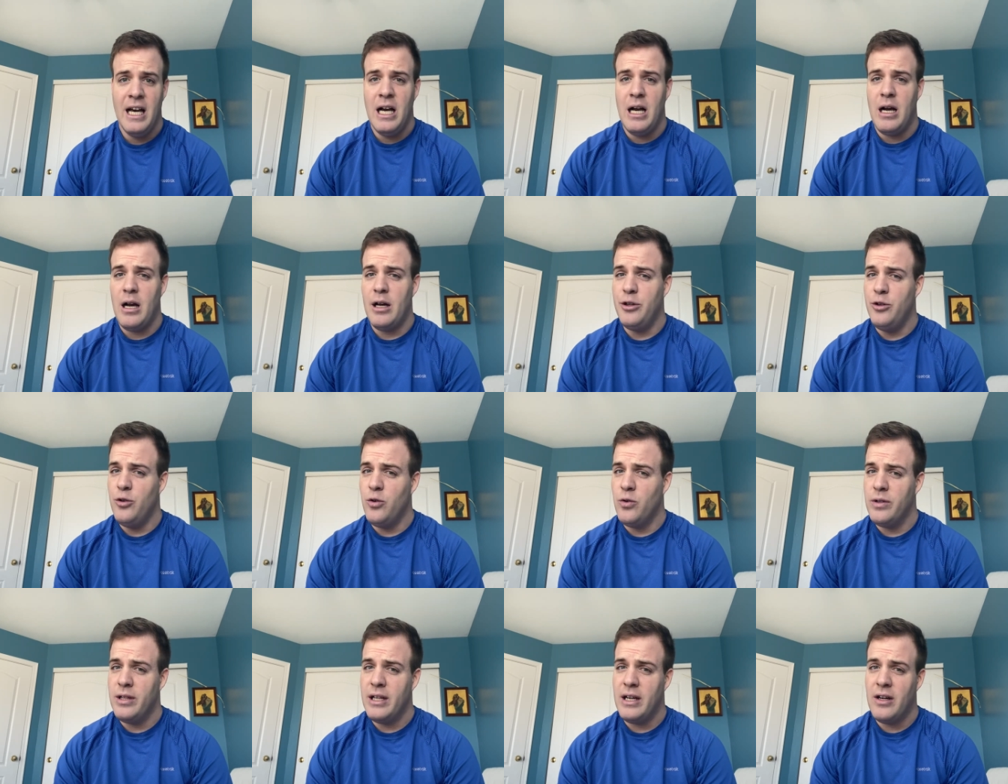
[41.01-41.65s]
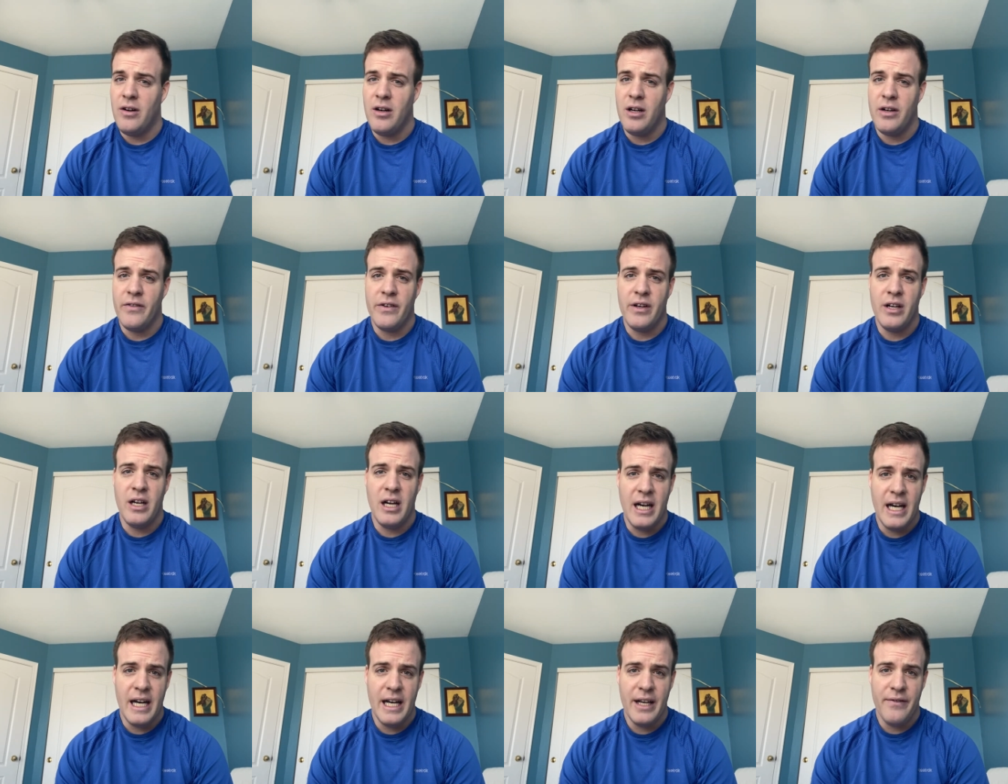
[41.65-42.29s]
I doing a lot of
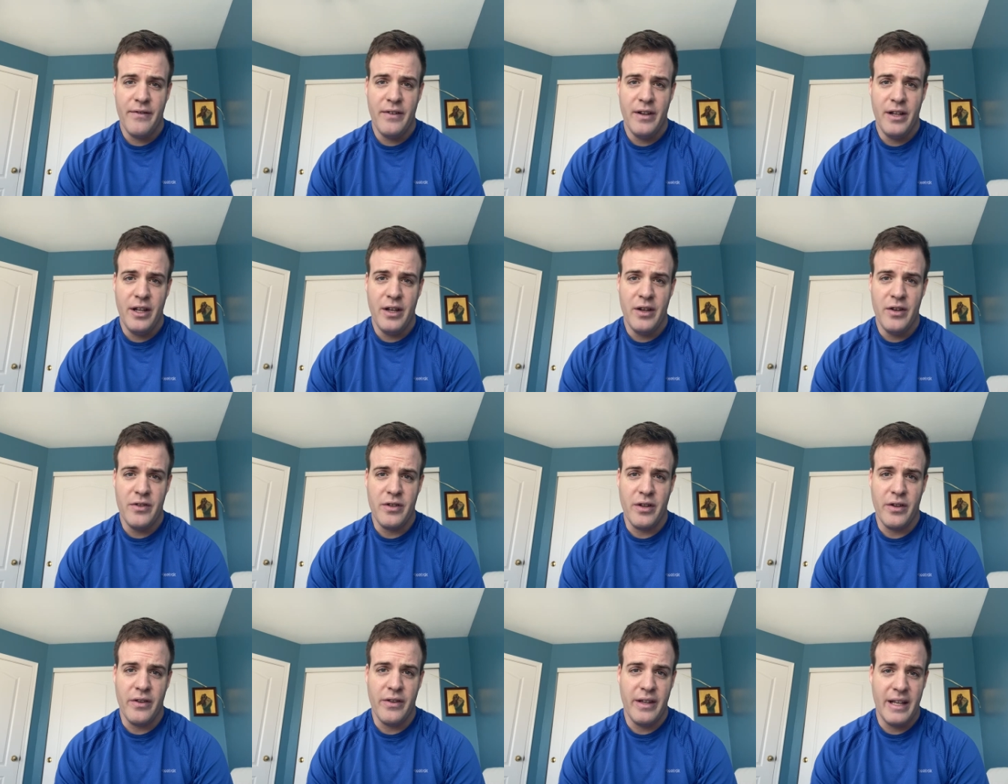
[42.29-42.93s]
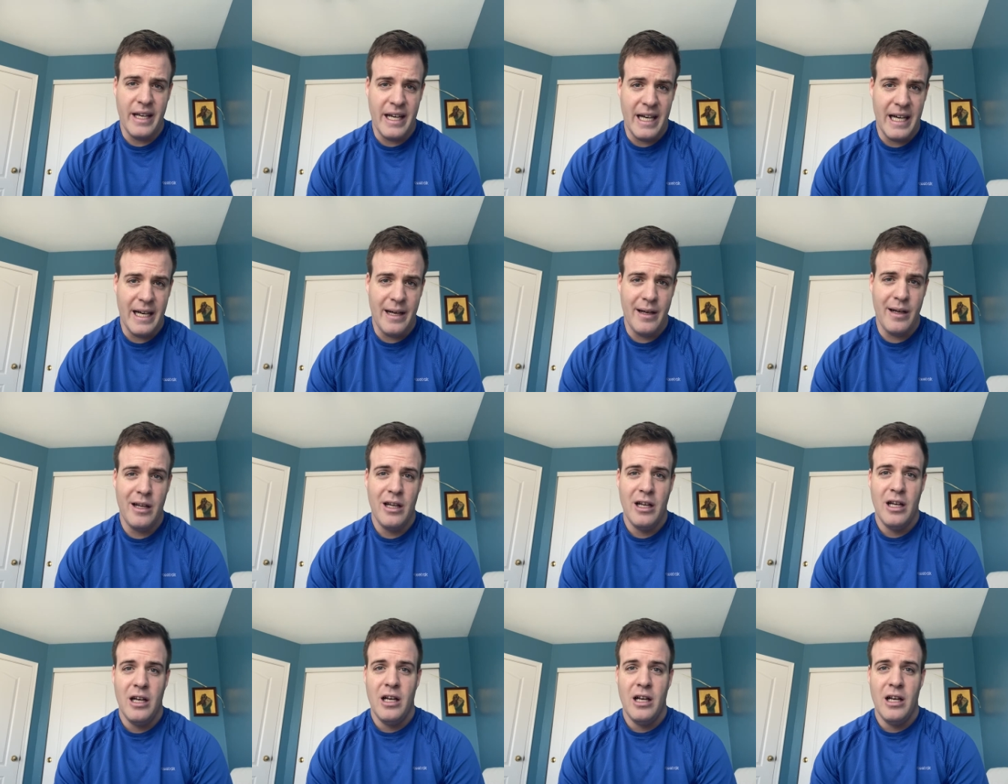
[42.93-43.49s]
kayak videos on that